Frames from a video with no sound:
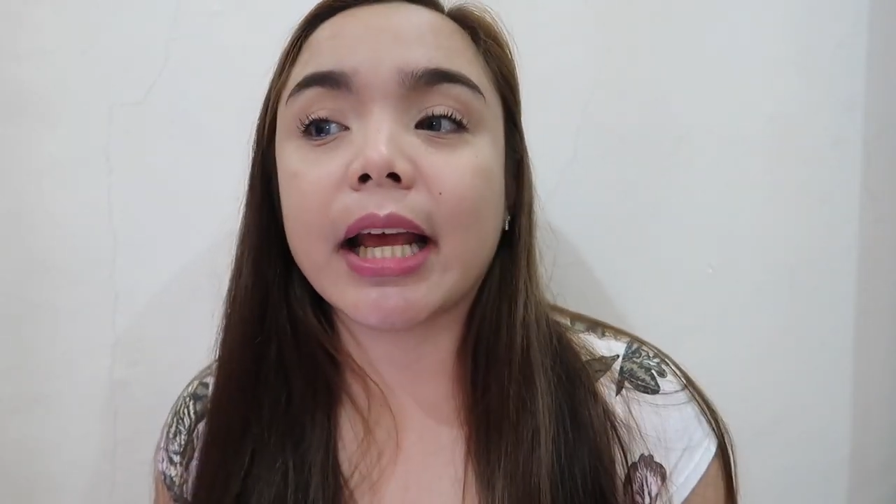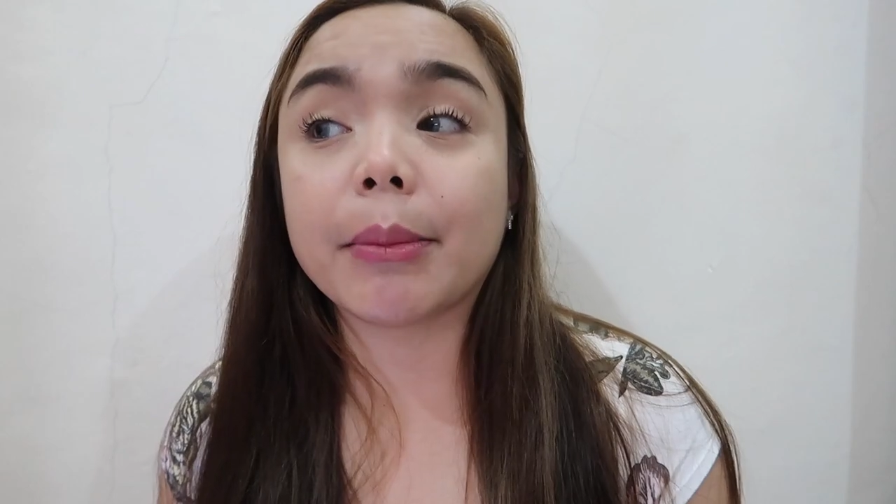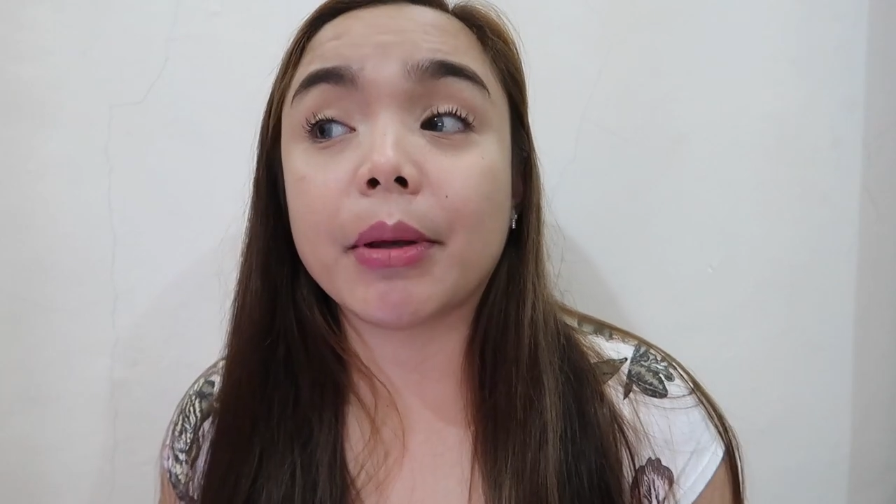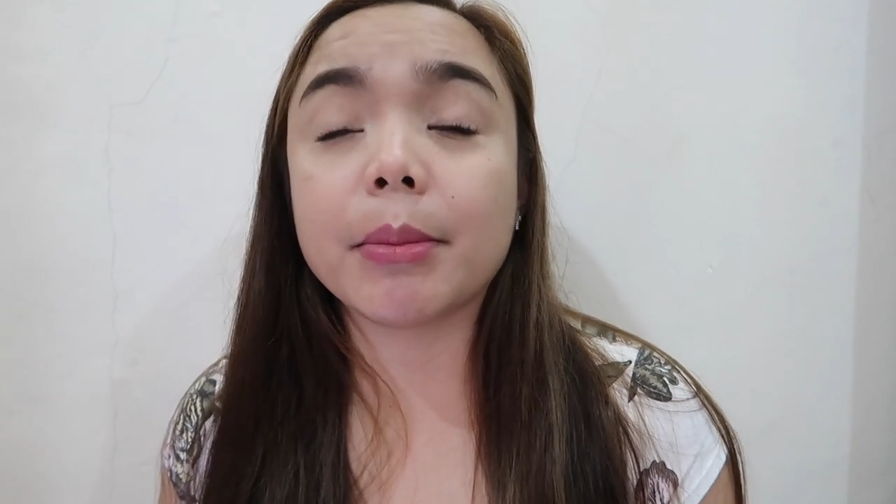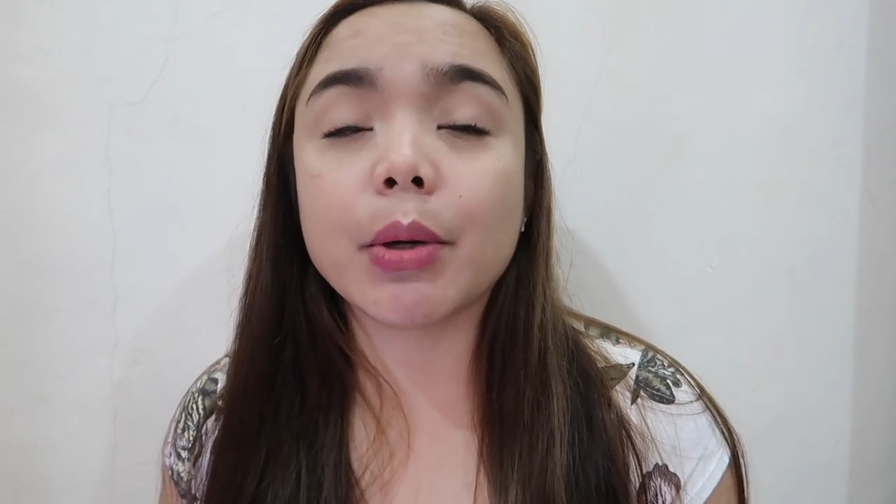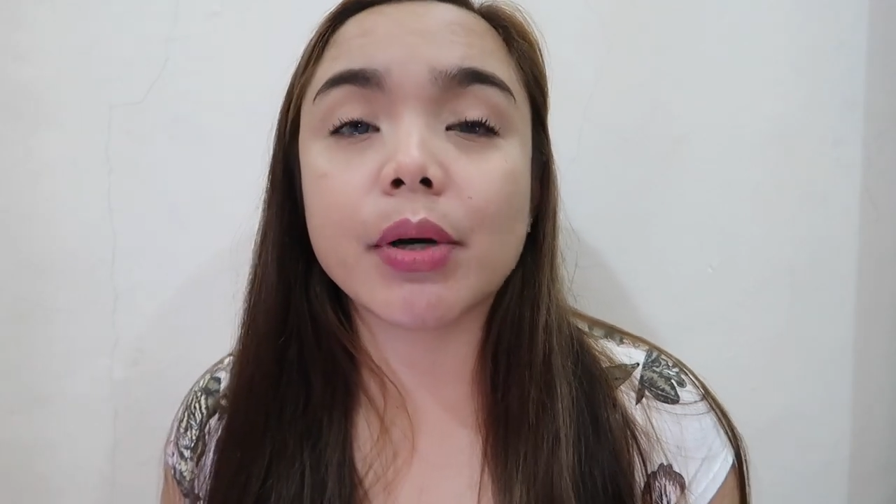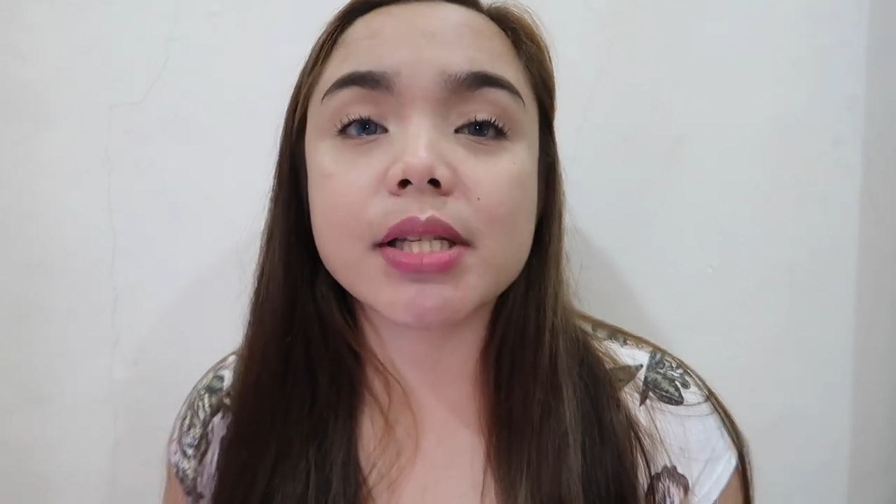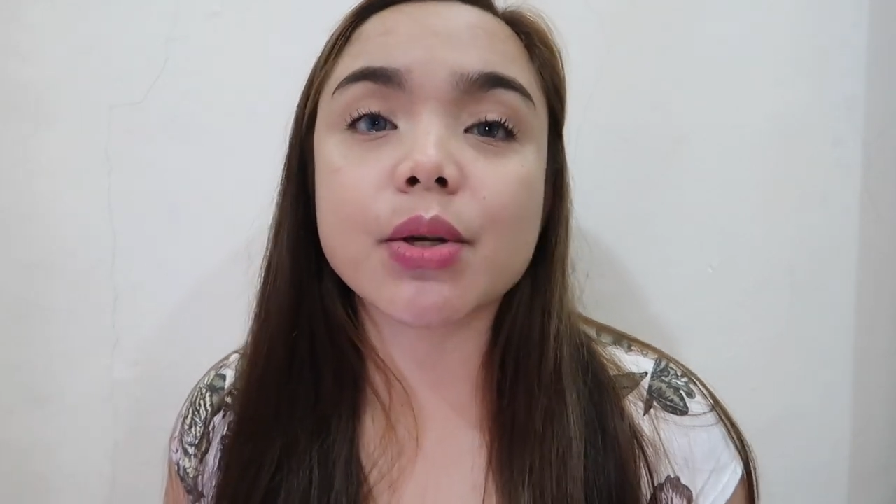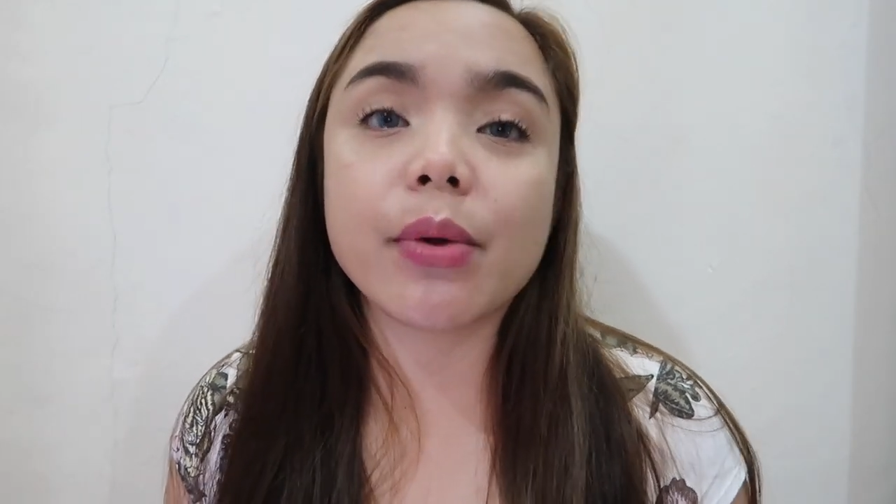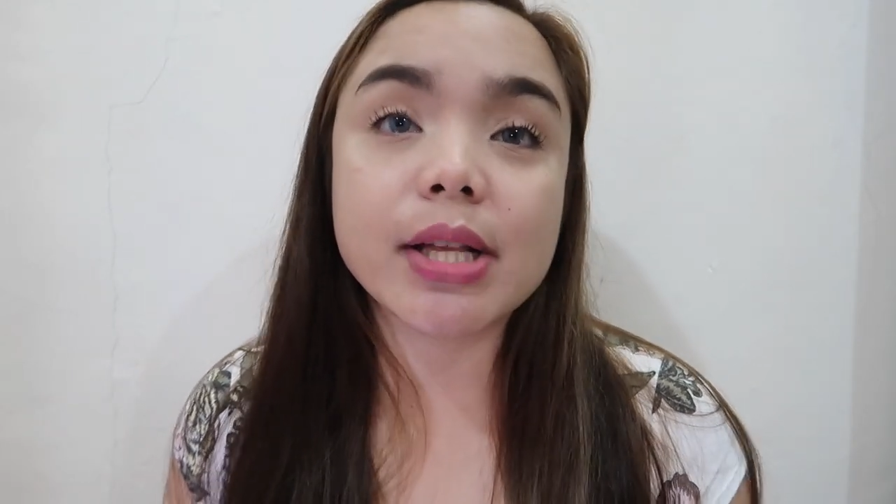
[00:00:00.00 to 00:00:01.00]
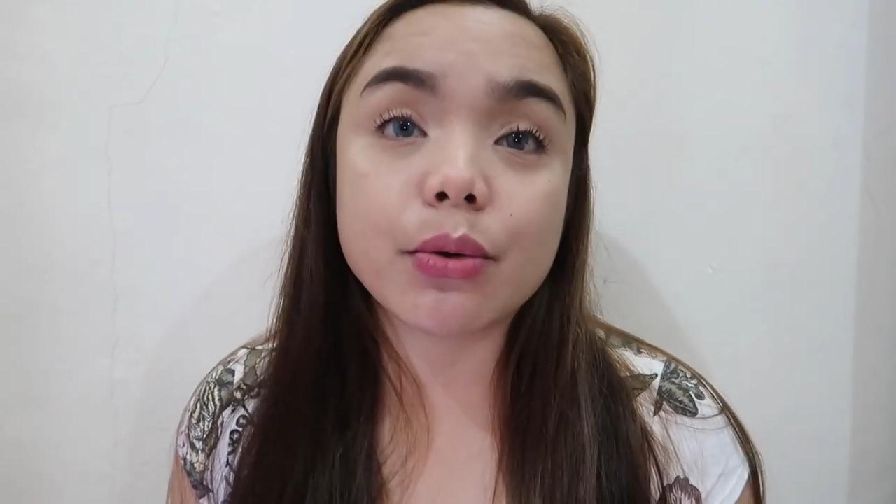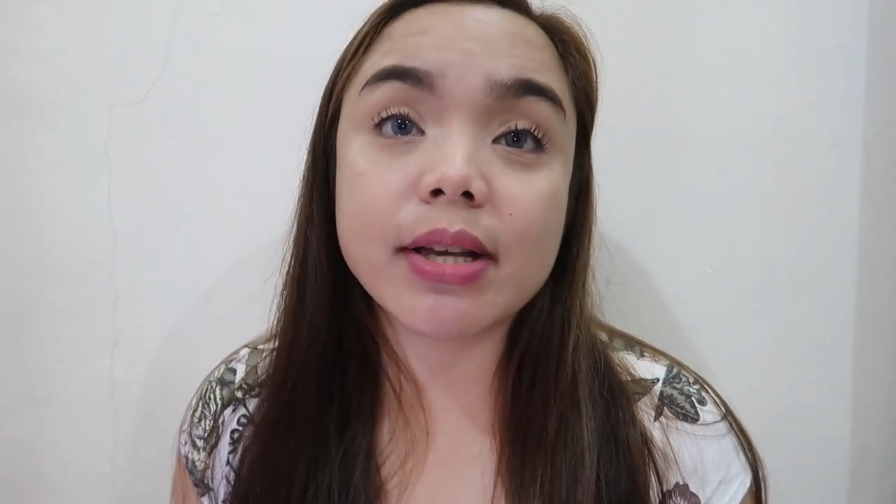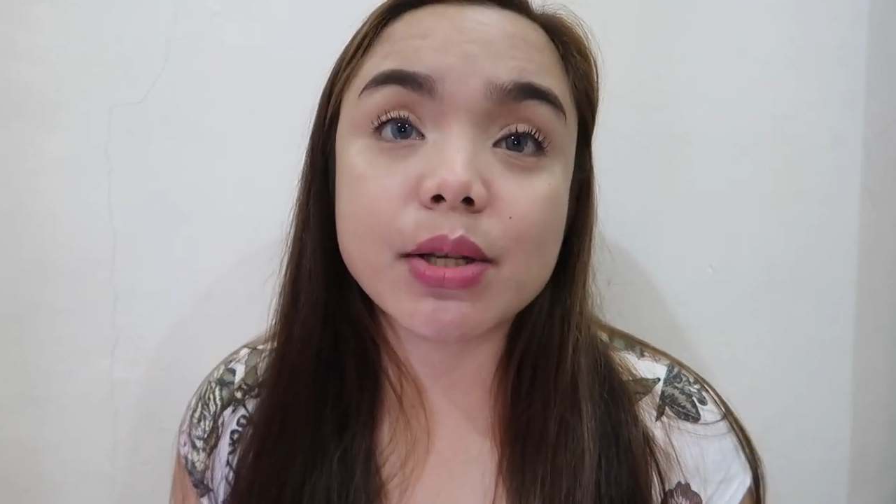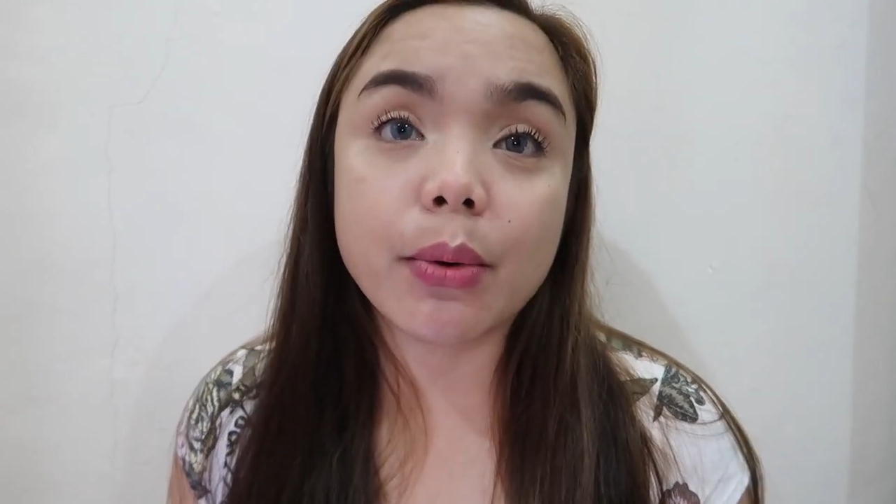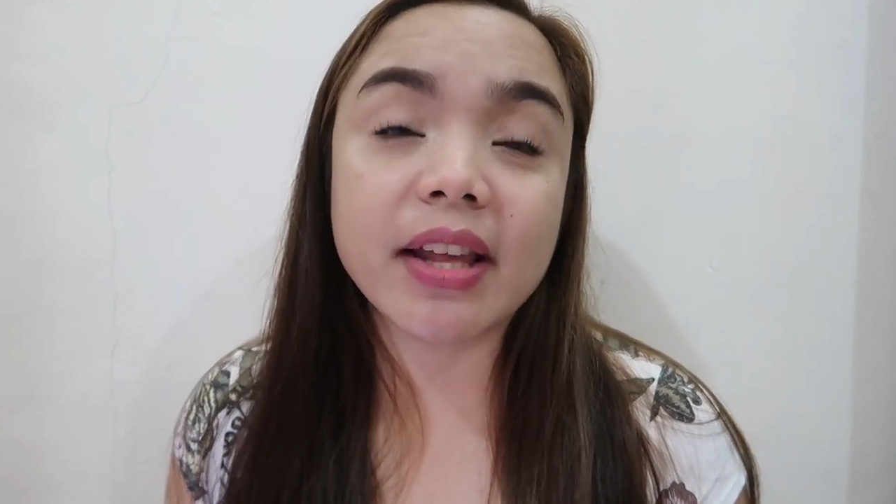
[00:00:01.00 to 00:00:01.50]
like maybe once a week,
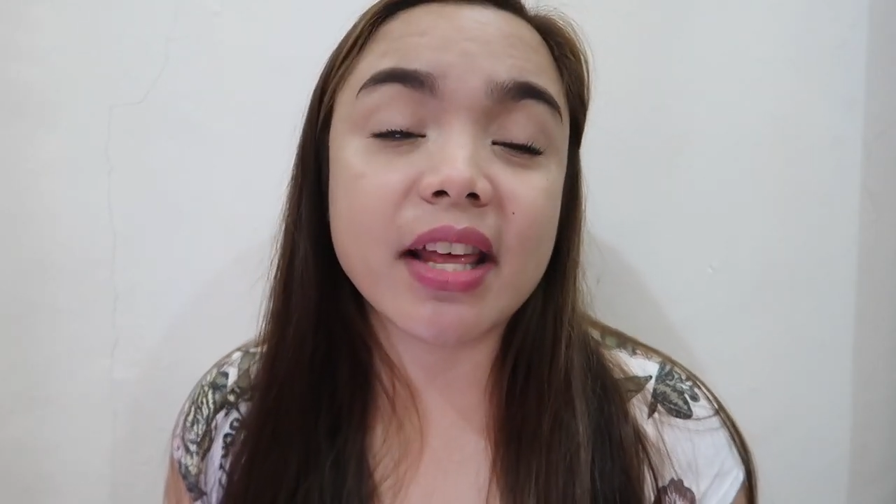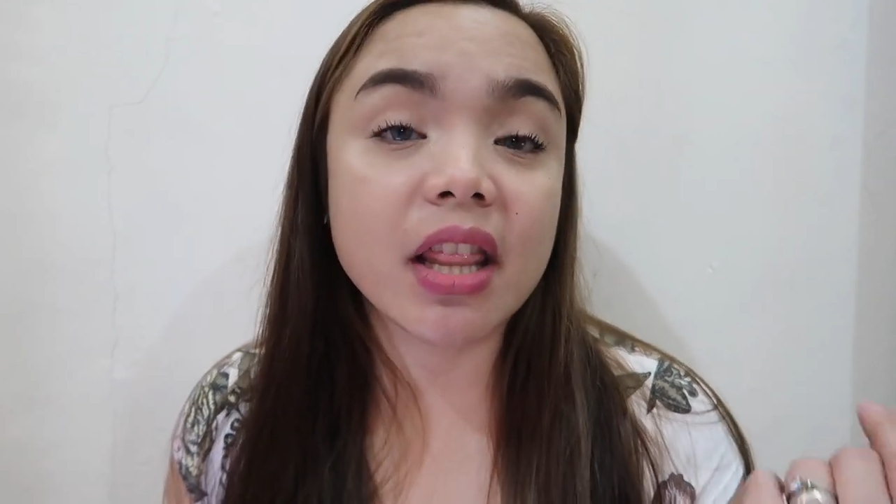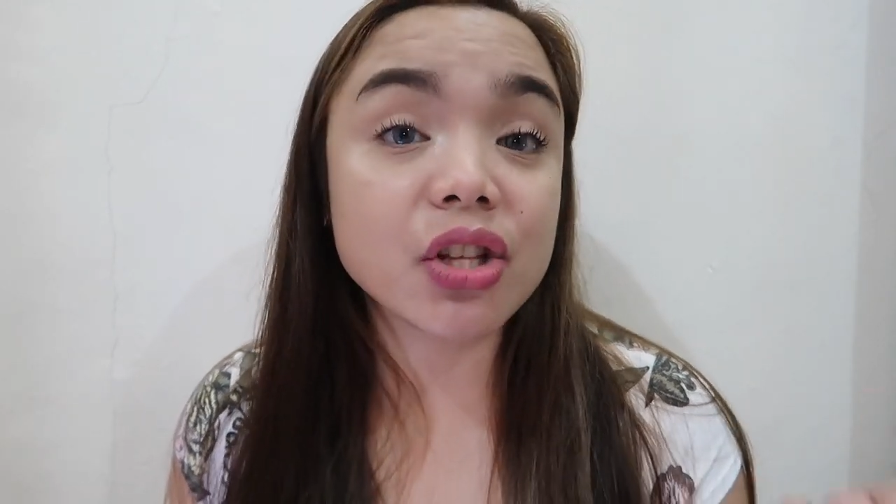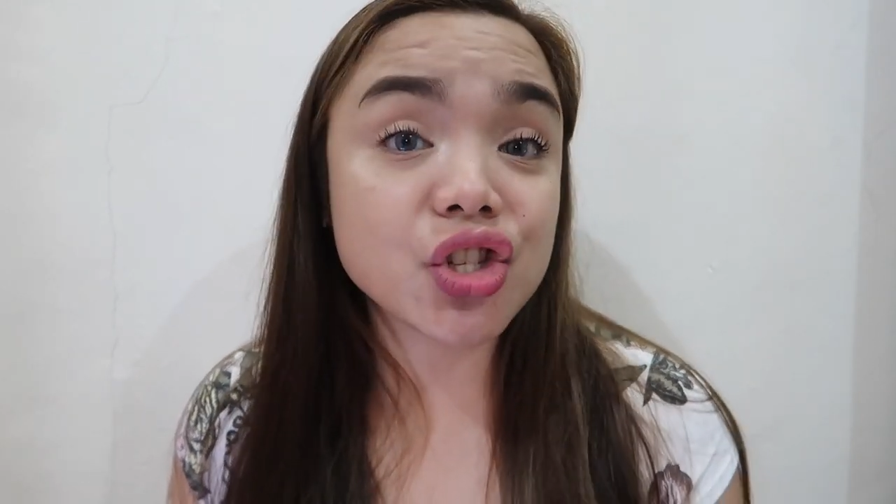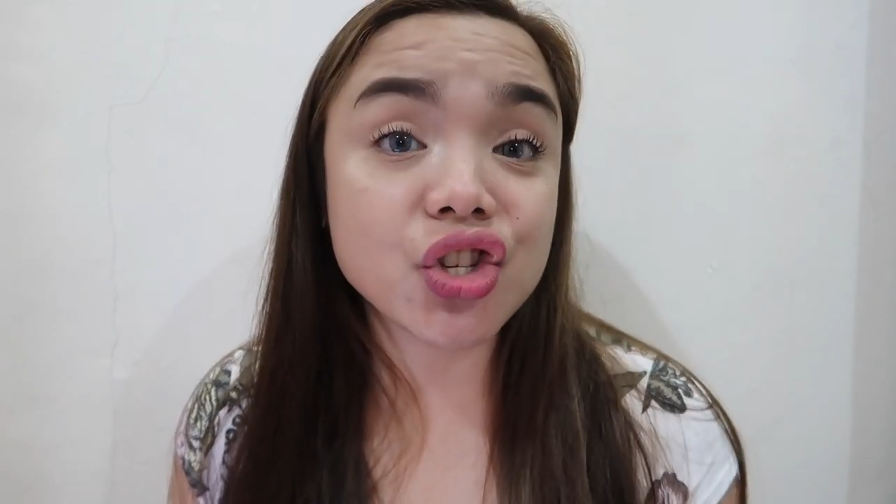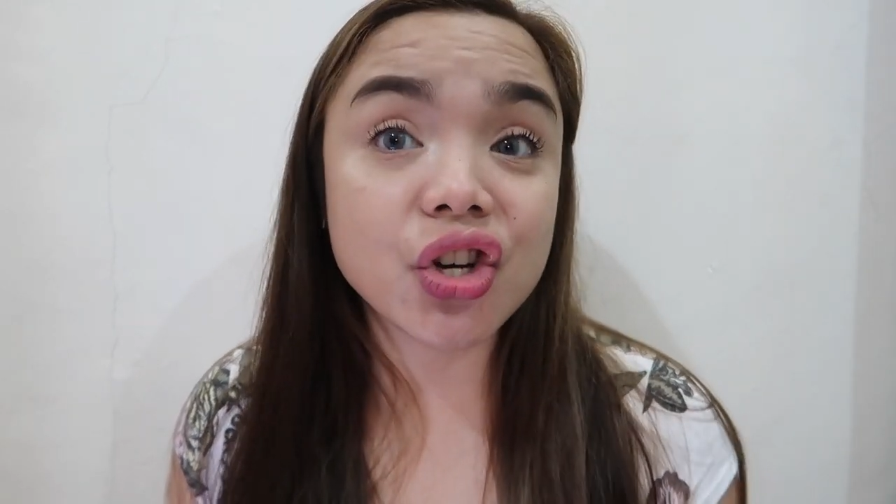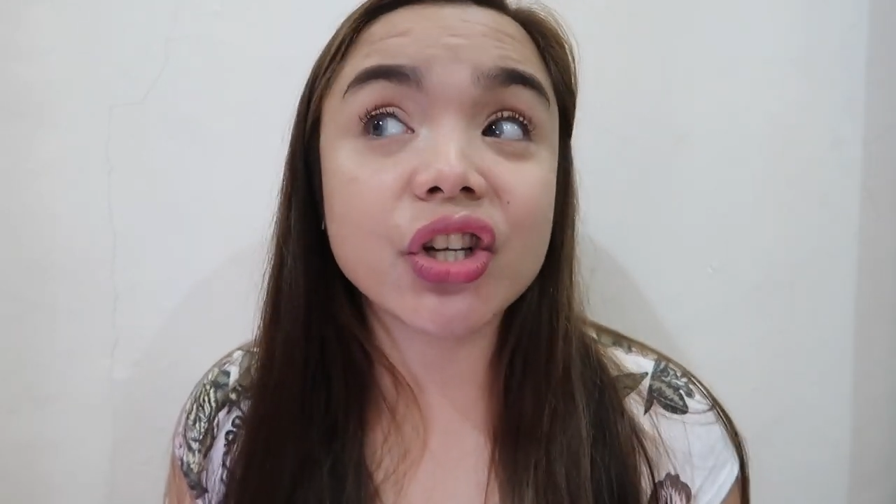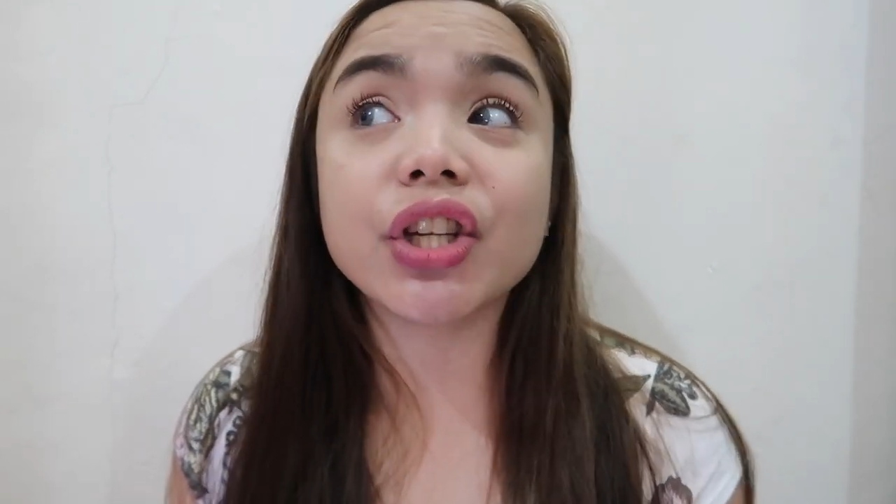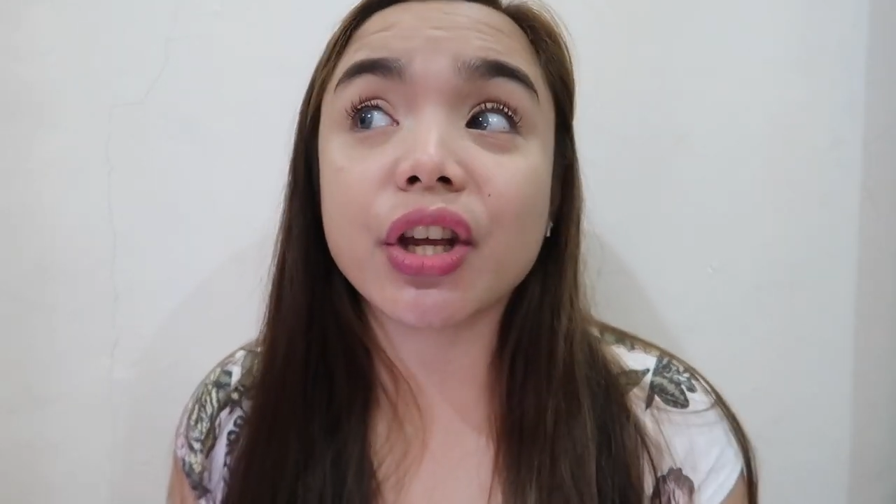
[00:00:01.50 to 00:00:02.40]
twice a week, then that's good.